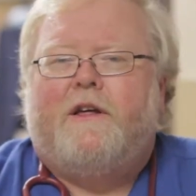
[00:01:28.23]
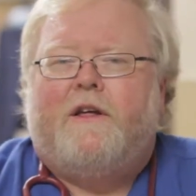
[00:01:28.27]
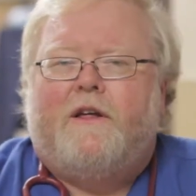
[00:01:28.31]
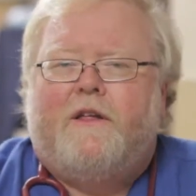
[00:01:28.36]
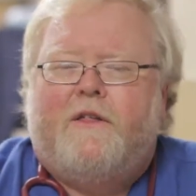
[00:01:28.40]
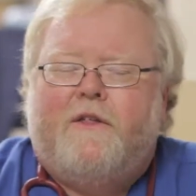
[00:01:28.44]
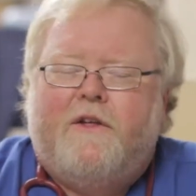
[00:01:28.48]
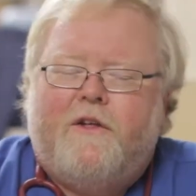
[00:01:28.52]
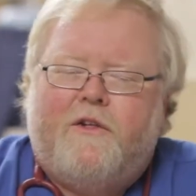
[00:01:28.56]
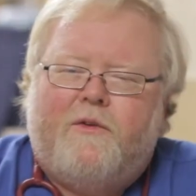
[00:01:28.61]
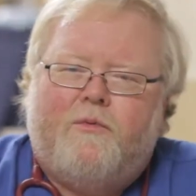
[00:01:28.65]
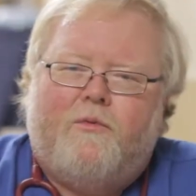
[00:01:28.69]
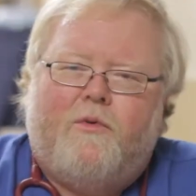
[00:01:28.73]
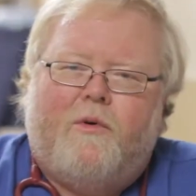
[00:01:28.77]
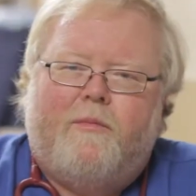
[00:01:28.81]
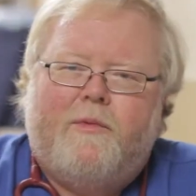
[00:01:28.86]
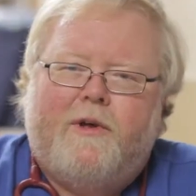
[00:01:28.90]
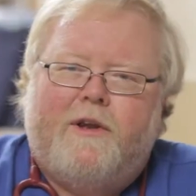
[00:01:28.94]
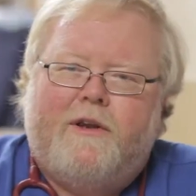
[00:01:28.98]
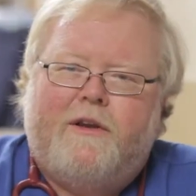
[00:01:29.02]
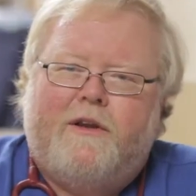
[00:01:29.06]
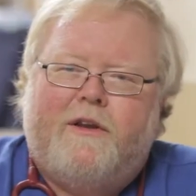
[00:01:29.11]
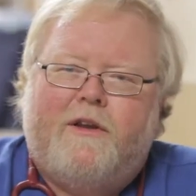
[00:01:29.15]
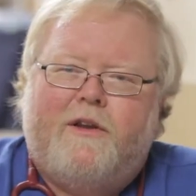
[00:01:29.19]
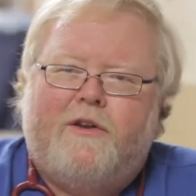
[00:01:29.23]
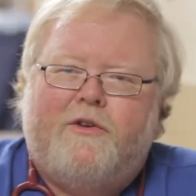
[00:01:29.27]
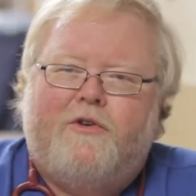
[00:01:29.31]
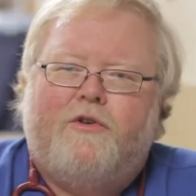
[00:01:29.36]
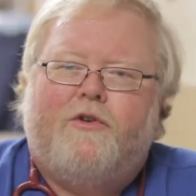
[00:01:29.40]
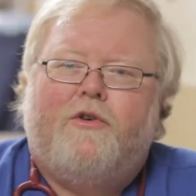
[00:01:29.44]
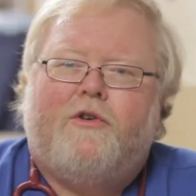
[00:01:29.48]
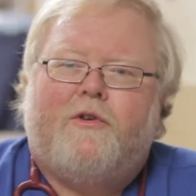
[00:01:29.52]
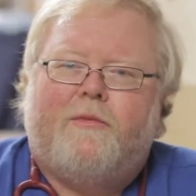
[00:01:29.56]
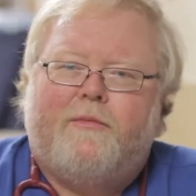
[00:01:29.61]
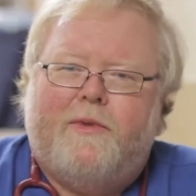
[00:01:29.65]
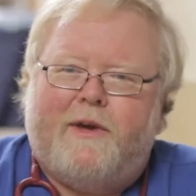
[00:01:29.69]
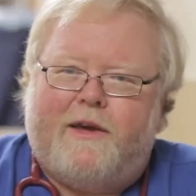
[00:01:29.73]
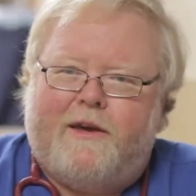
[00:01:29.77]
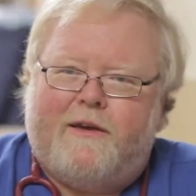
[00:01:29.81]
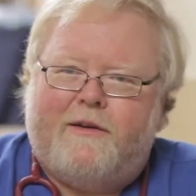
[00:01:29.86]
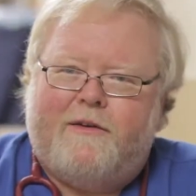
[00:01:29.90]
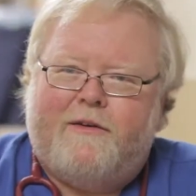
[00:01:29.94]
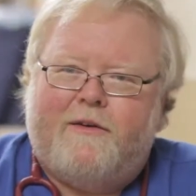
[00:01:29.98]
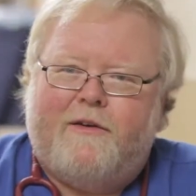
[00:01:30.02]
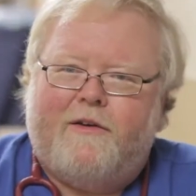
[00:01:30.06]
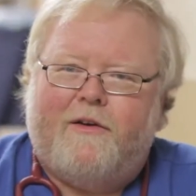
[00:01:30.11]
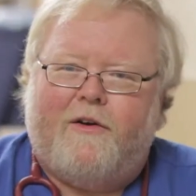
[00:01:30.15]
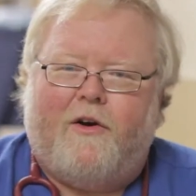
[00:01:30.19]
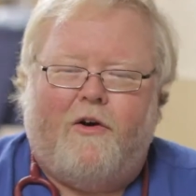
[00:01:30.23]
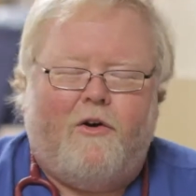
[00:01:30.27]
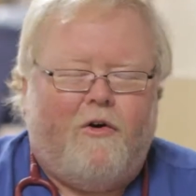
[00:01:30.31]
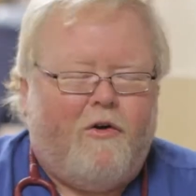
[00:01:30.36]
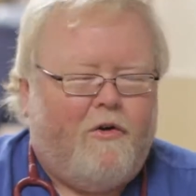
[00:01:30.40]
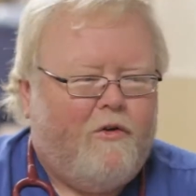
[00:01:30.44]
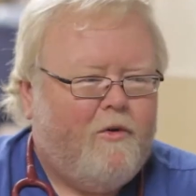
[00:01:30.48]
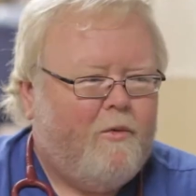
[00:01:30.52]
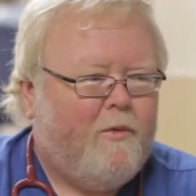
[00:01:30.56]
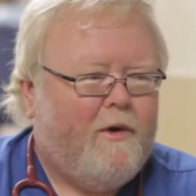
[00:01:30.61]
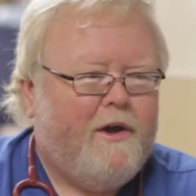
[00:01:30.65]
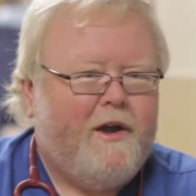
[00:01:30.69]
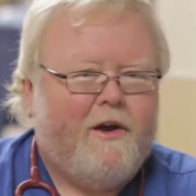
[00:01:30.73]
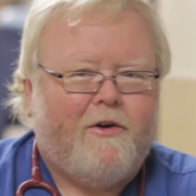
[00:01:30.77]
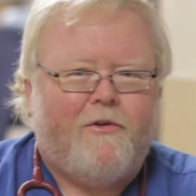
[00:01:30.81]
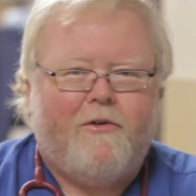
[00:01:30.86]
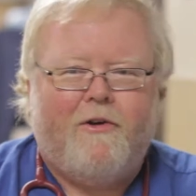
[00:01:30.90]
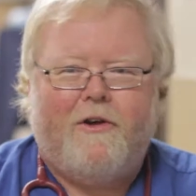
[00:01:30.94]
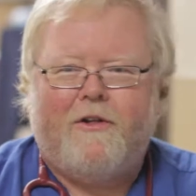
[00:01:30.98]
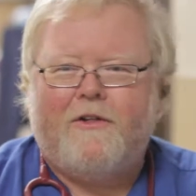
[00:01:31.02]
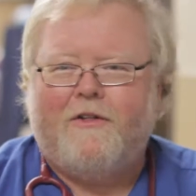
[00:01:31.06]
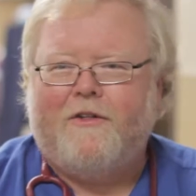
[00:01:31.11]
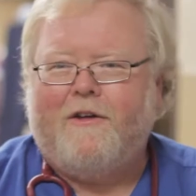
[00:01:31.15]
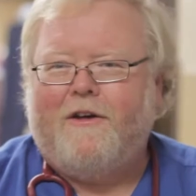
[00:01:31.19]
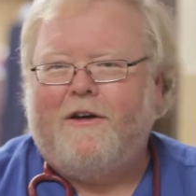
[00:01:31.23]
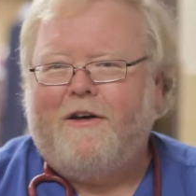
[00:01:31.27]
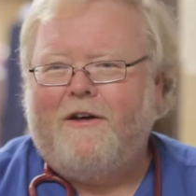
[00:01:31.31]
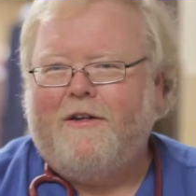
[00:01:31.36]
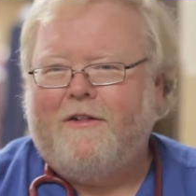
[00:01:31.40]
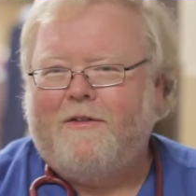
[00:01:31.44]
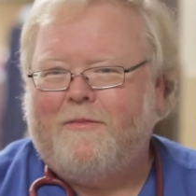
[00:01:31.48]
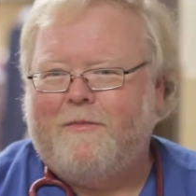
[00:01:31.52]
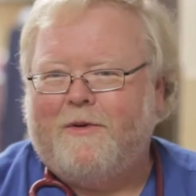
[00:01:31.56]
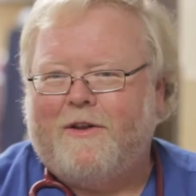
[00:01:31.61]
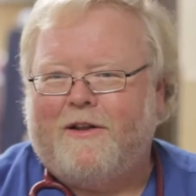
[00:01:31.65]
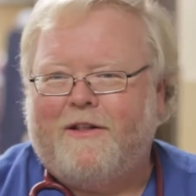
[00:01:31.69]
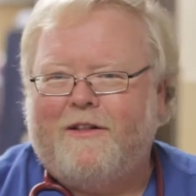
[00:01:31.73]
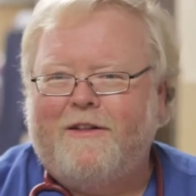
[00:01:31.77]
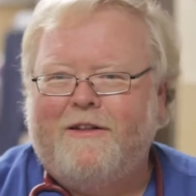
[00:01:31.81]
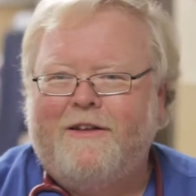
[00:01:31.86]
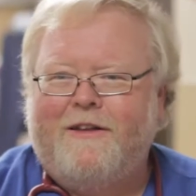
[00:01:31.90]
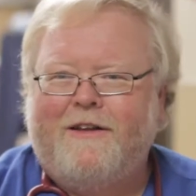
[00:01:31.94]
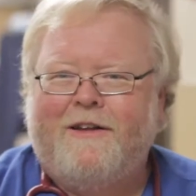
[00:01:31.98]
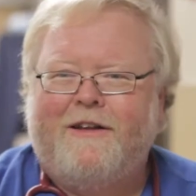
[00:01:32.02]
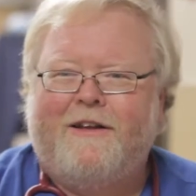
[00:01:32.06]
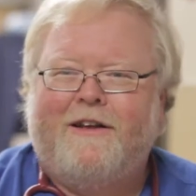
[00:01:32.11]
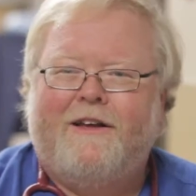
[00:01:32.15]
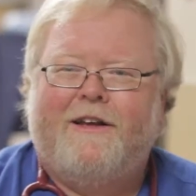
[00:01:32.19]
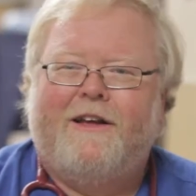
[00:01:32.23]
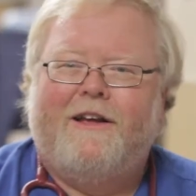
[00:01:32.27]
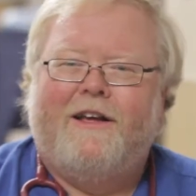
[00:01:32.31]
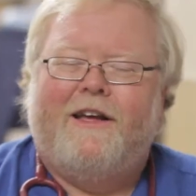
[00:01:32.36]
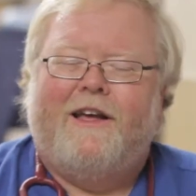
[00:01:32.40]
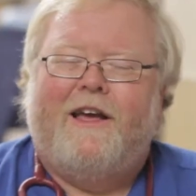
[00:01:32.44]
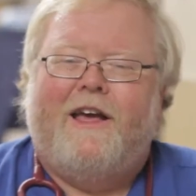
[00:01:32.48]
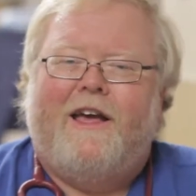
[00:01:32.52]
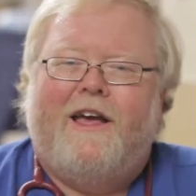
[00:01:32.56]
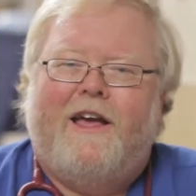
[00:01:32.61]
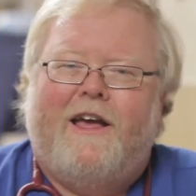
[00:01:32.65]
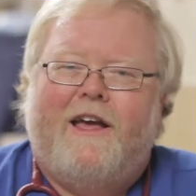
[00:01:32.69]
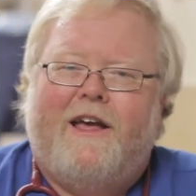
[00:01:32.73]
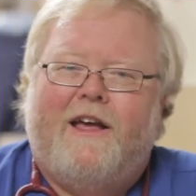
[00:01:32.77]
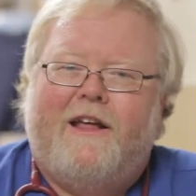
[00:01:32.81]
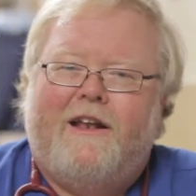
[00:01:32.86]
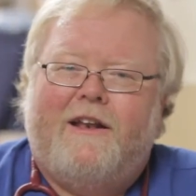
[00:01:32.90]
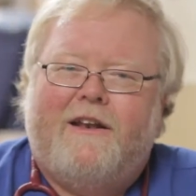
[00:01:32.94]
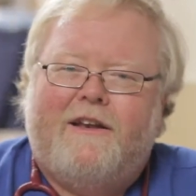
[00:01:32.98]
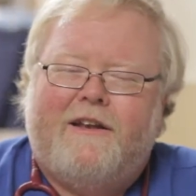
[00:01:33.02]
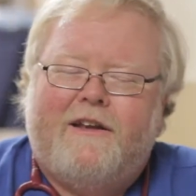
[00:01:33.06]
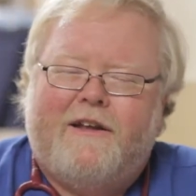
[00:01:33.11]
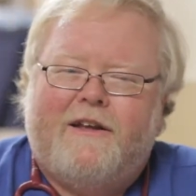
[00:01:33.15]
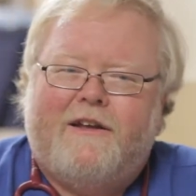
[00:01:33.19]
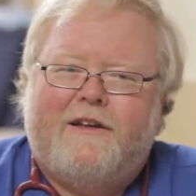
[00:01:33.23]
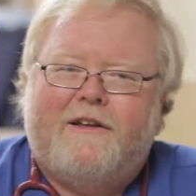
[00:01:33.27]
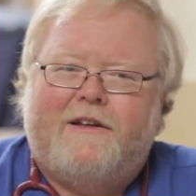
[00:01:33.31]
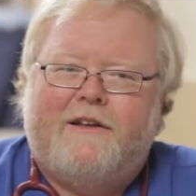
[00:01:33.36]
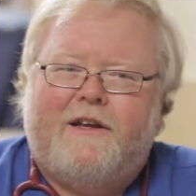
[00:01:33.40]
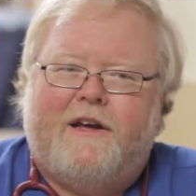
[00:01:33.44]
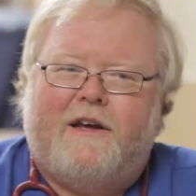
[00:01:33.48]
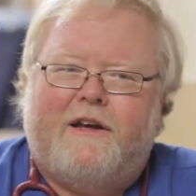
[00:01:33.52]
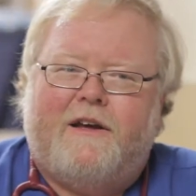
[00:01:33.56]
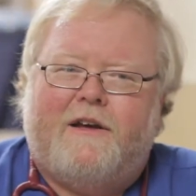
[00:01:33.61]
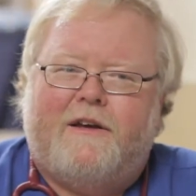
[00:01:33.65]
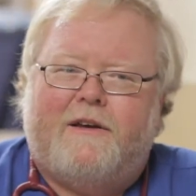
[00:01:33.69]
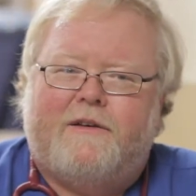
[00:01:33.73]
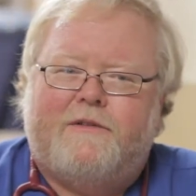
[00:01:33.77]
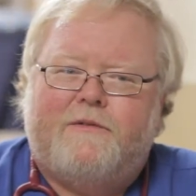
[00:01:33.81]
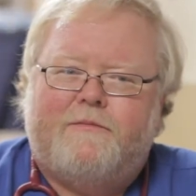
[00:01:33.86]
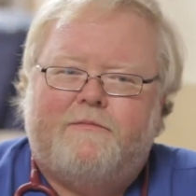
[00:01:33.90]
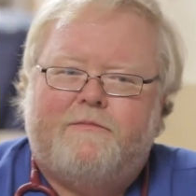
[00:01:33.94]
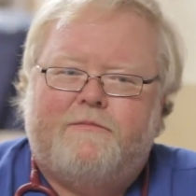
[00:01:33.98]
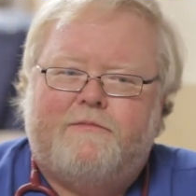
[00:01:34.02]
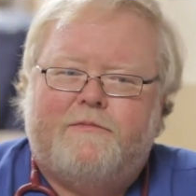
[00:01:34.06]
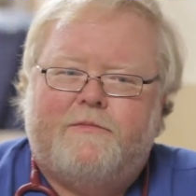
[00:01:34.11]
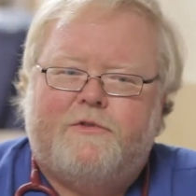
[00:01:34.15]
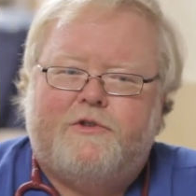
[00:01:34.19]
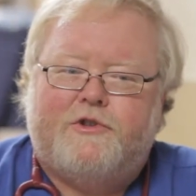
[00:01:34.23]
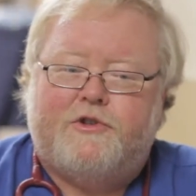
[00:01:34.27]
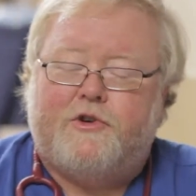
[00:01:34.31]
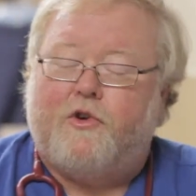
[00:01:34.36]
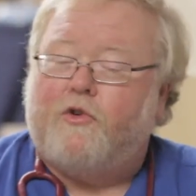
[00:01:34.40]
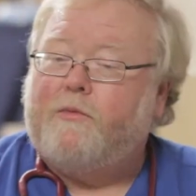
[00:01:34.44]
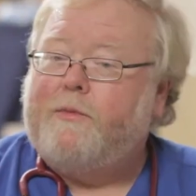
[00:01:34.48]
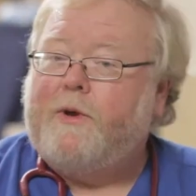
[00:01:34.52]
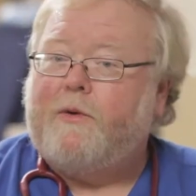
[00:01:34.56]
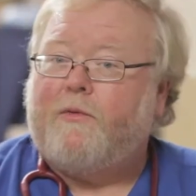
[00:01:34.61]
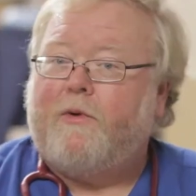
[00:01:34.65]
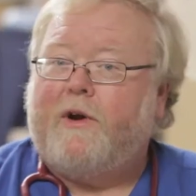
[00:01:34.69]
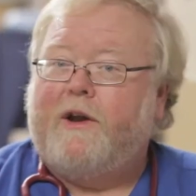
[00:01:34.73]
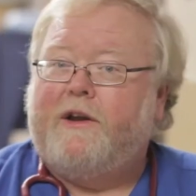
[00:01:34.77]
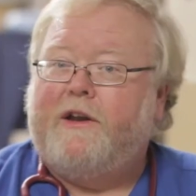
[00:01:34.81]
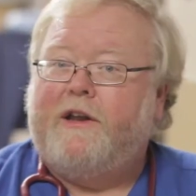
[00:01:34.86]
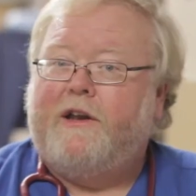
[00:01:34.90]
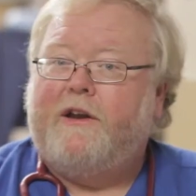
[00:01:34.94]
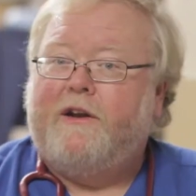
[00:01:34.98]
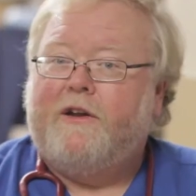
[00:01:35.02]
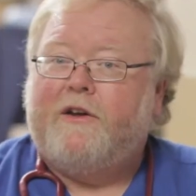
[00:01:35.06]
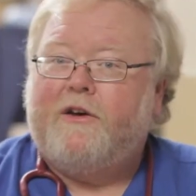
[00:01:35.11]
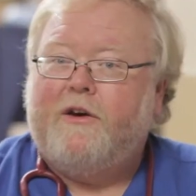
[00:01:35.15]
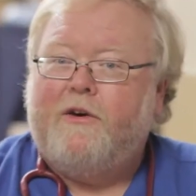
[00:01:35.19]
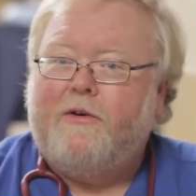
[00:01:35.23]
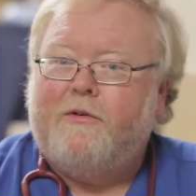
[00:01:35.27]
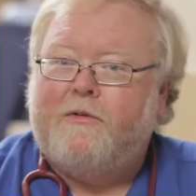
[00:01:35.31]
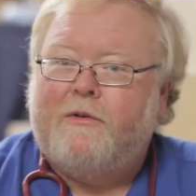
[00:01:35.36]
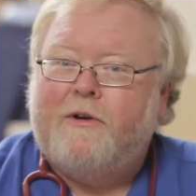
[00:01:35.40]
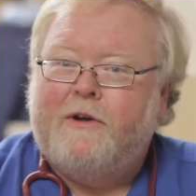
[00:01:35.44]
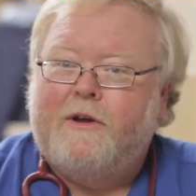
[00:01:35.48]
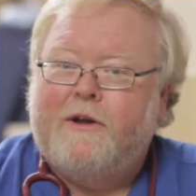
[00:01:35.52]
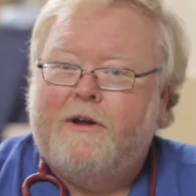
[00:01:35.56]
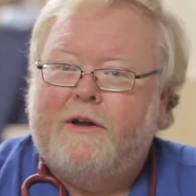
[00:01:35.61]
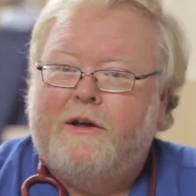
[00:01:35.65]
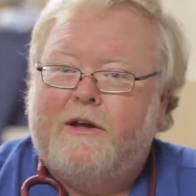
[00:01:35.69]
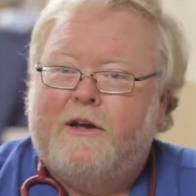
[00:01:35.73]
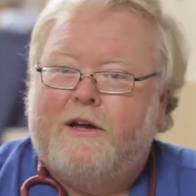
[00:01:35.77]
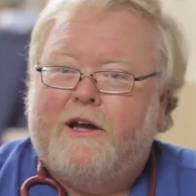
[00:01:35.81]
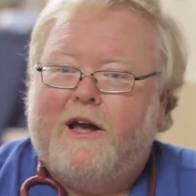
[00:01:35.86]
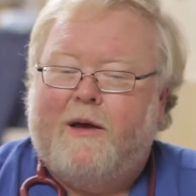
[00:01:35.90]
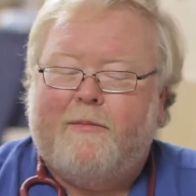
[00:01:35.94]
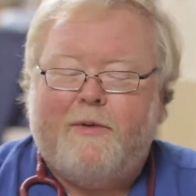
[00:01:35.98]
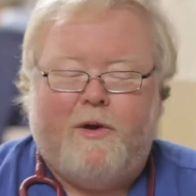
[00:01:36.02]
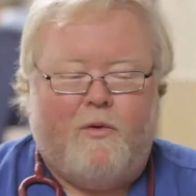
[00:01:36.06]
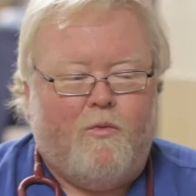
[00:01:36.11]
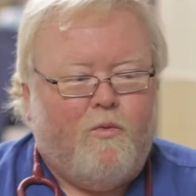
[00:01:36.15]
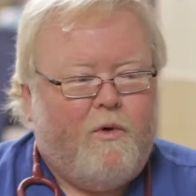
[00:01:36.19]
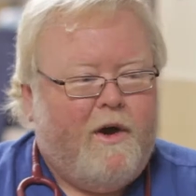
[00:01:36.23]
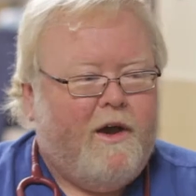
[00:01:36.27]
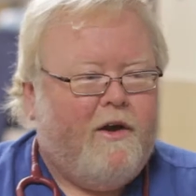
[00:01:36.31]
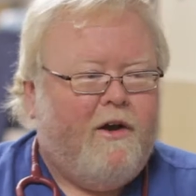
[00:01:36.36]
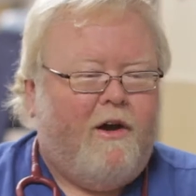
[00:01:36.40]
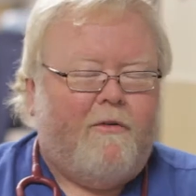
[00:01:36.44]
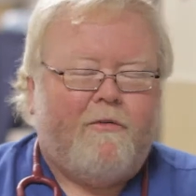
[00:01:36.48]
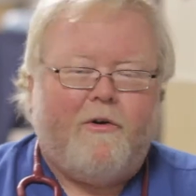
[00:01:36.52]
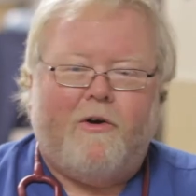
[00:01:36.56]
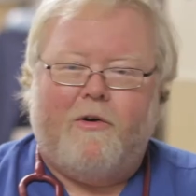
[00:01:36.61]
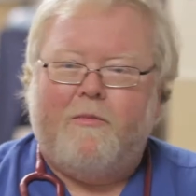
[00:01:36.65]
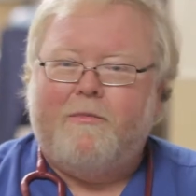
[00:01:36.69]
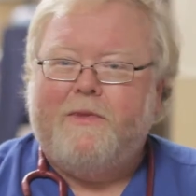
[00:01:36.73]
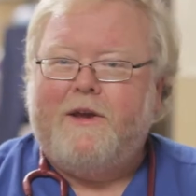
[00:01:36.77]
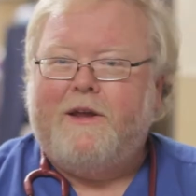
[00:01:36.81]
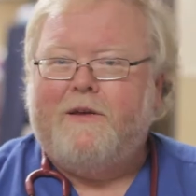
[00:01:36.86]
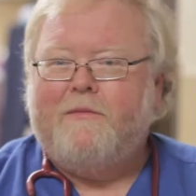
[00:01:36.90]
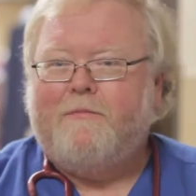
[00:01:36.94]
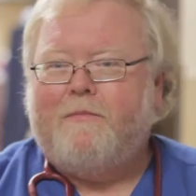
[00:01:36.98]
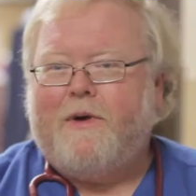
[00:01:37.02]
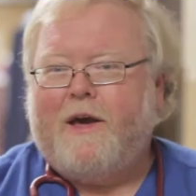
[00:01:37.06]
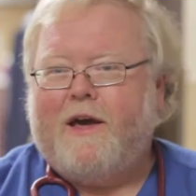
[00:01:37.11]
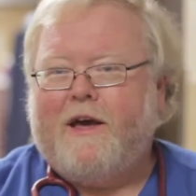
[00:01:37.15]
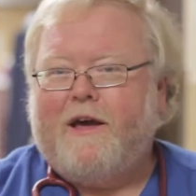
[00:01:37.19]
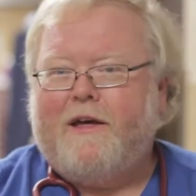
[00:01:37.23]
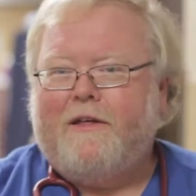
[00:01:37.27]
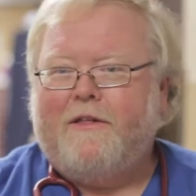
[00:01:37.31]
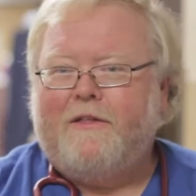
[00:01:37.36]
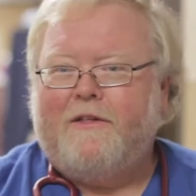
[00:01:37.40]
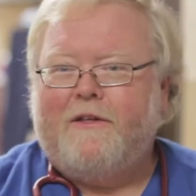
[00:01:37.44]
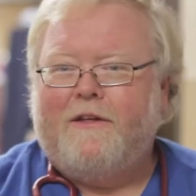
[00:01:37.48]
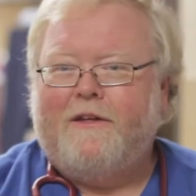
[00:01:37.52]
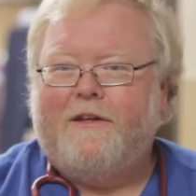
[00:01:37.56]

This woman took me all the way across the hospital and showed me where I needed to go. I mean, way off her beaten path.